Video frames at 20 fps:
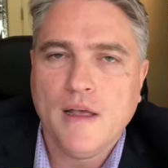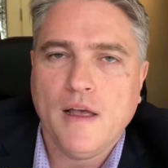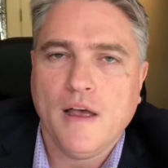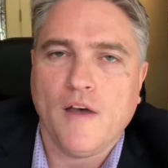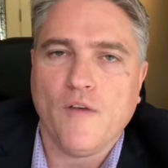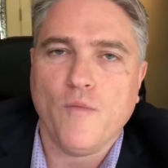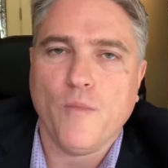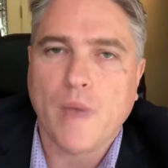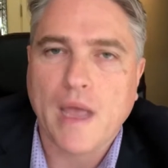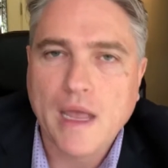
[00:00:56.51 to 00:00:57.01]

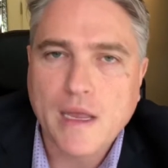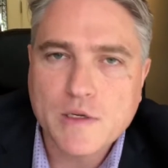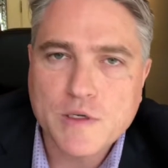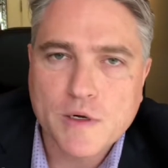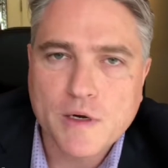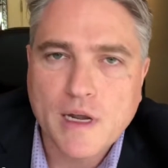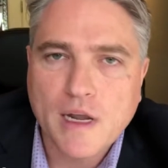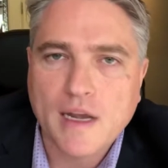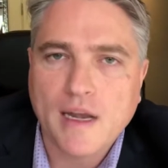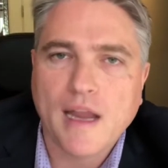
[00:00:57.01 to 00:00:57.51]
of
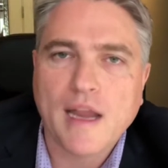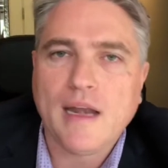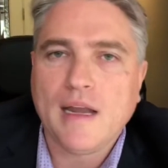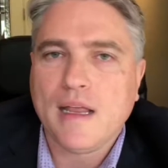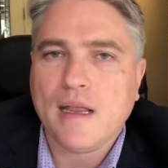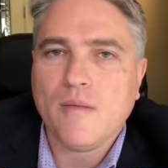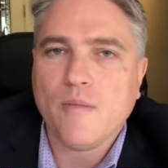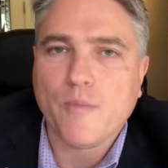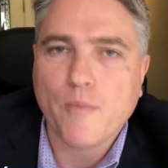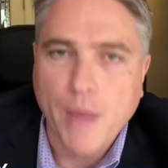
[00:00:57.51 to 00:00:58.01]
major
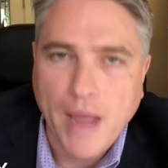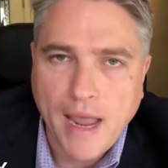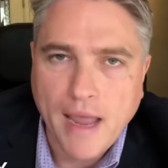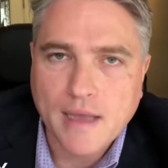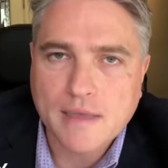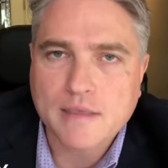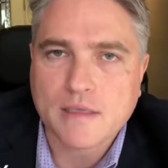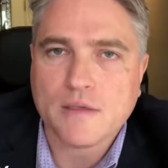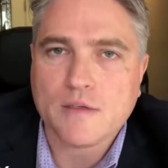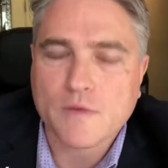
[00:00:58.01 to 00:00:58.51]
Canadian
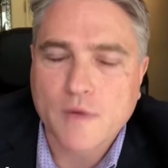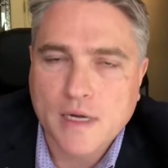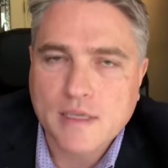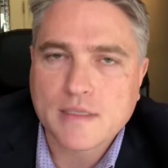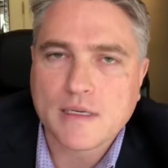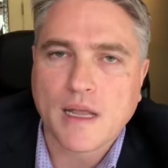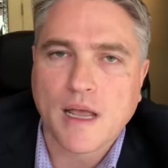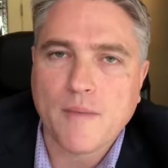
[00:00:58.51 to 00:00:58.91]
banks and trust